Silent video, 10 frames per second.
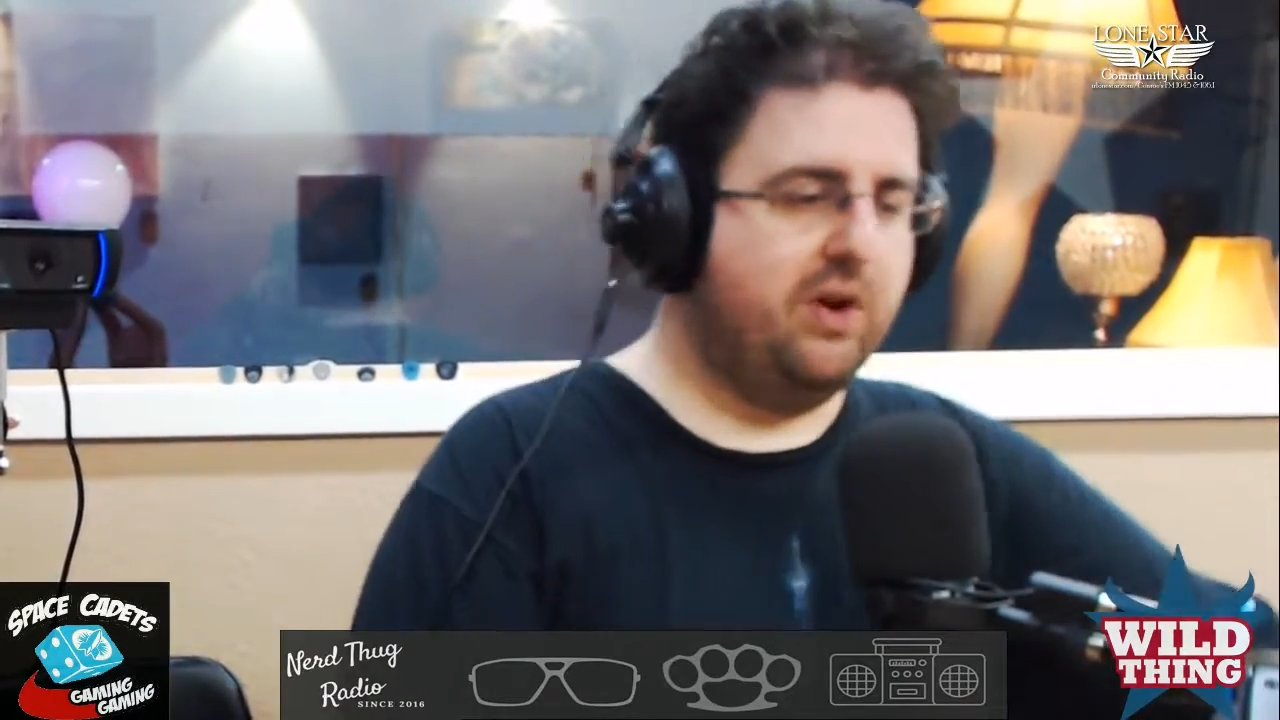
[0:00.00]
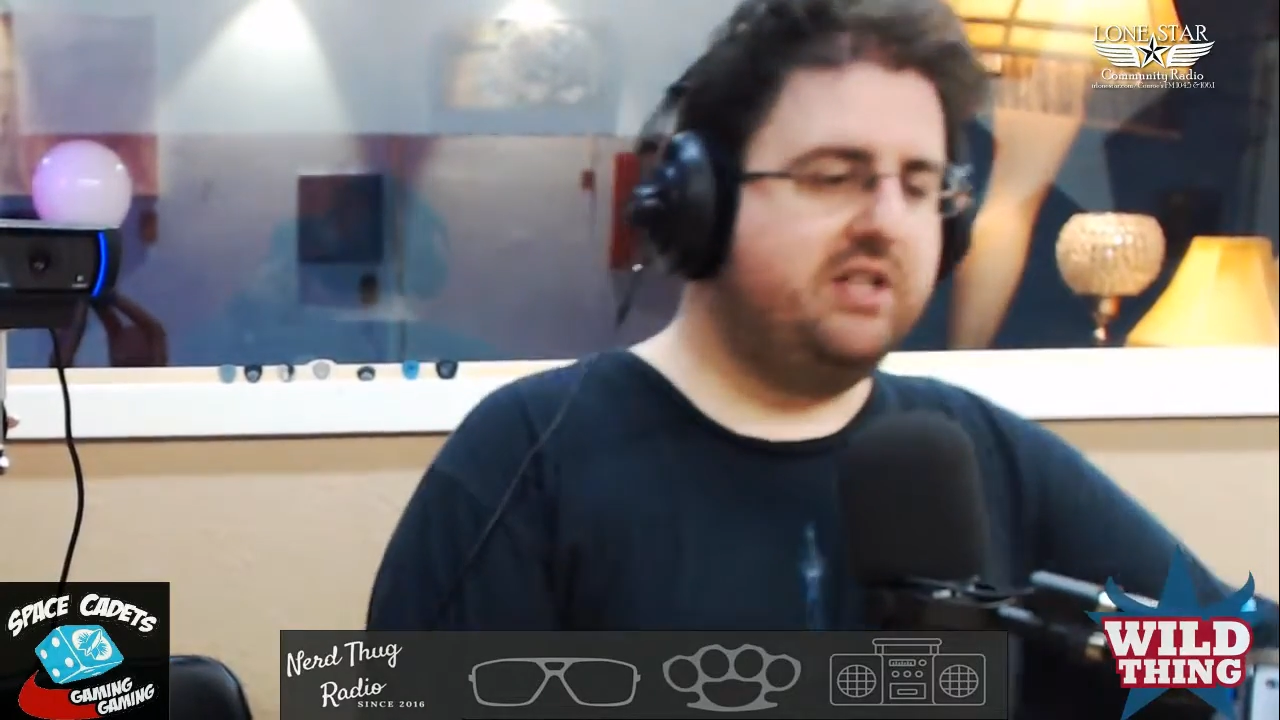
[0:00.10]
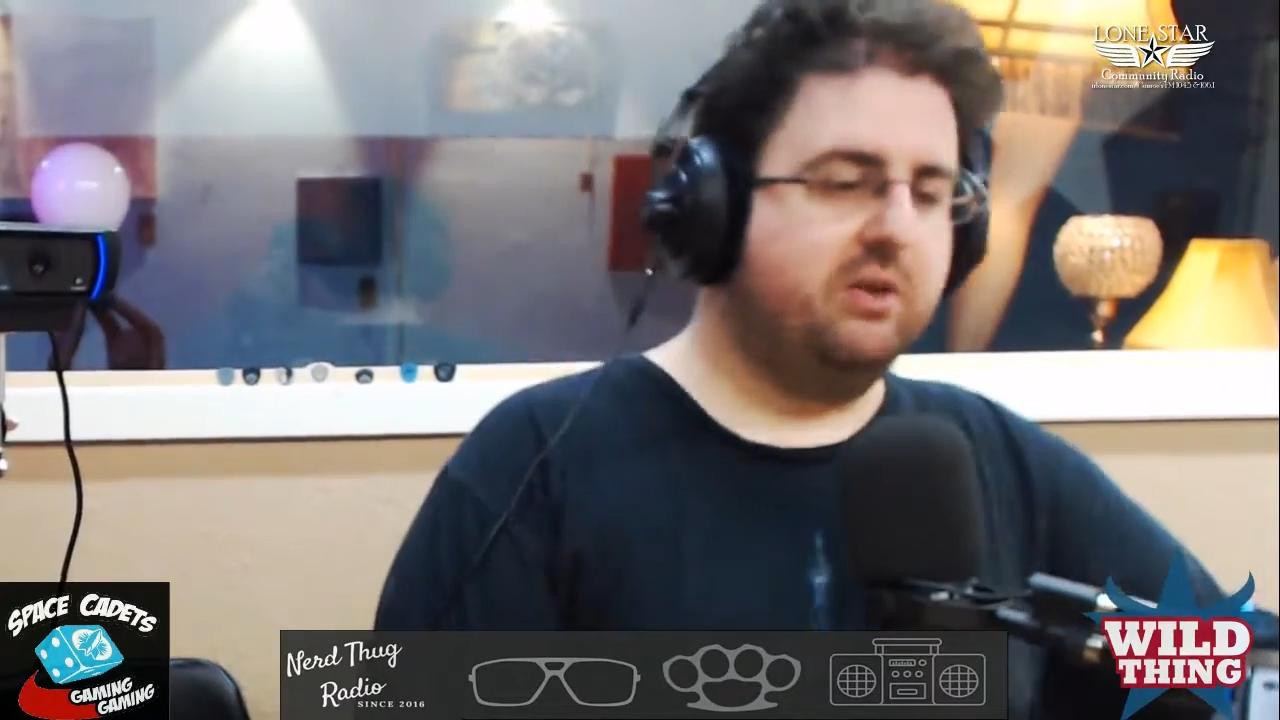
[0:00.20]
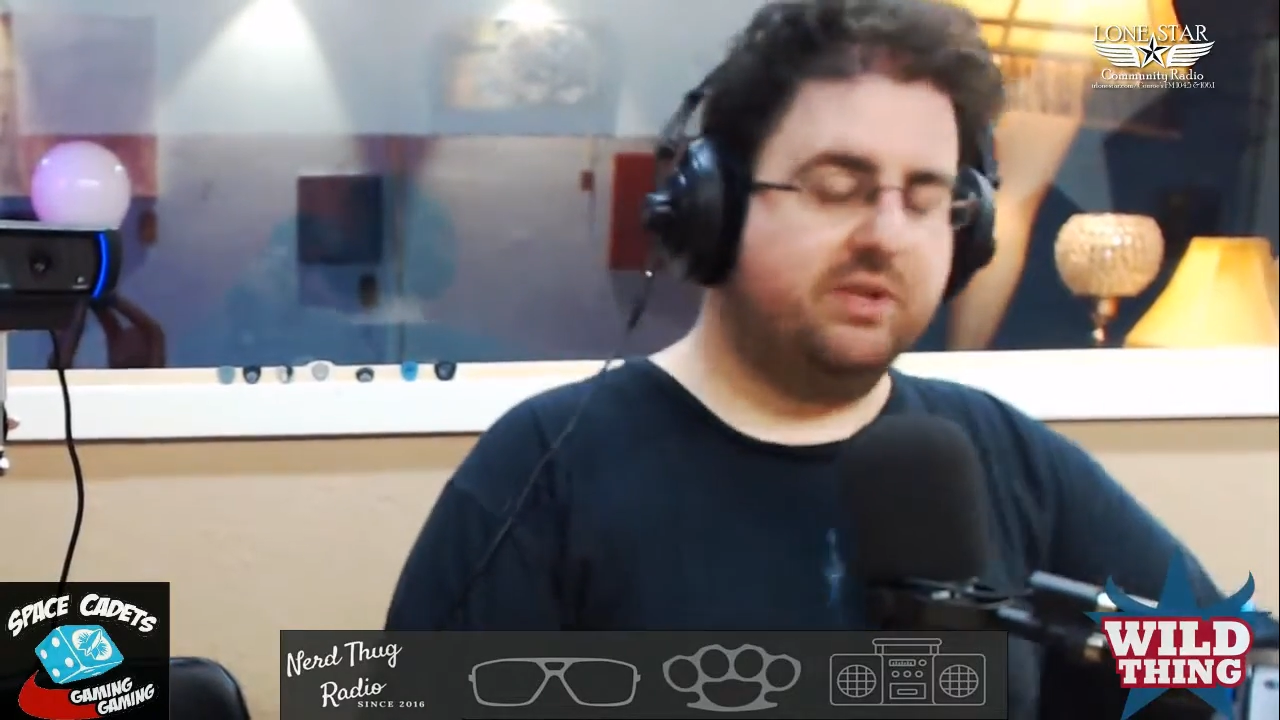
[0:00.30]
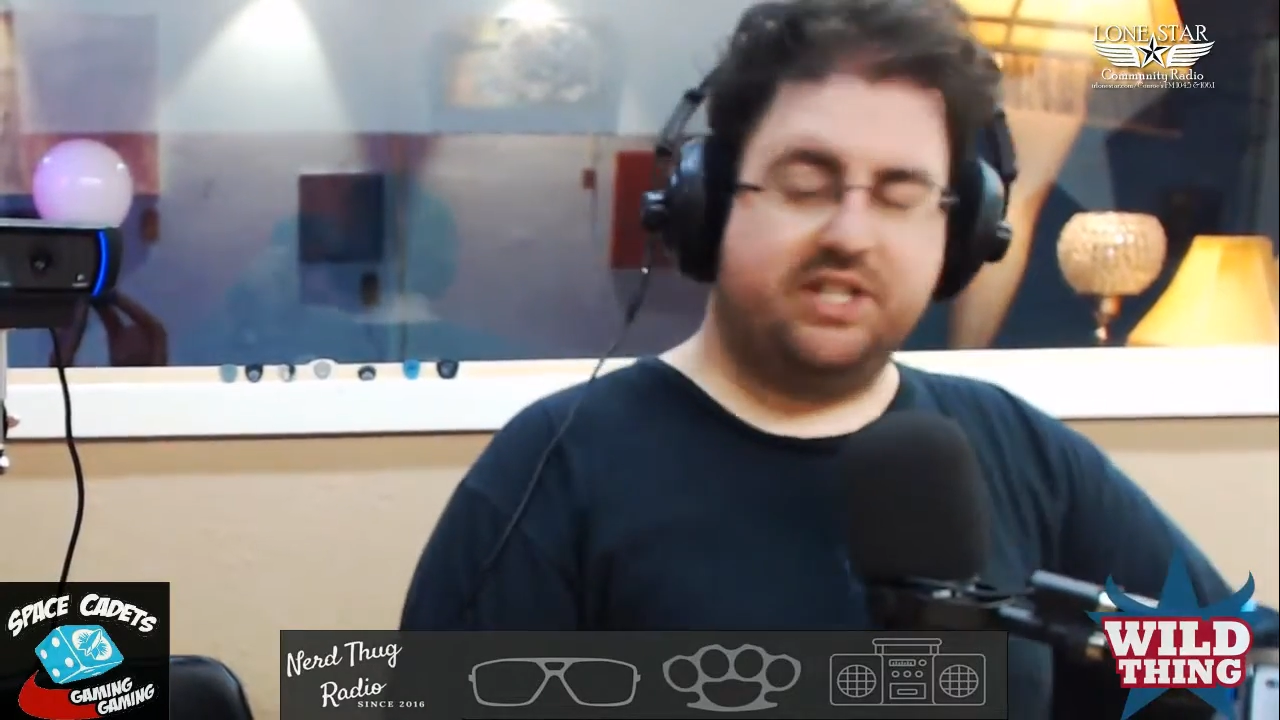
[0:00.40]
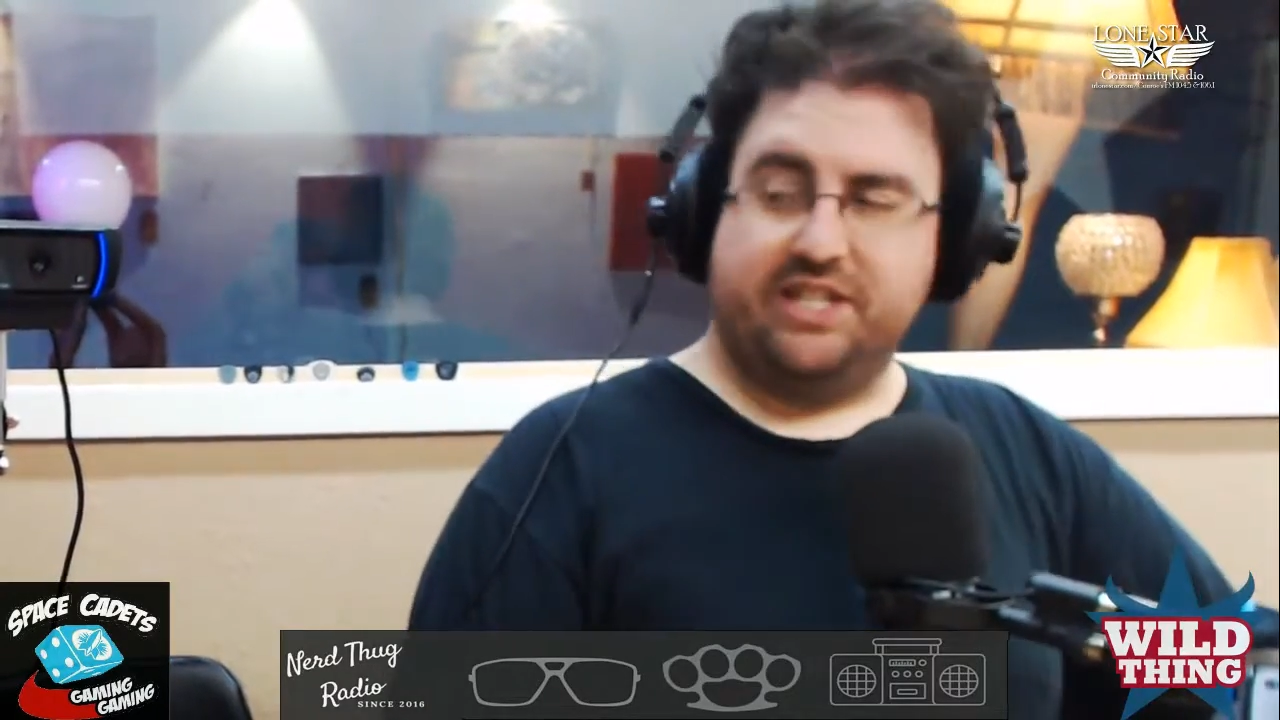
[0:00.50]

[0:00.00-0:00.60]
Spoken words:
crazier was the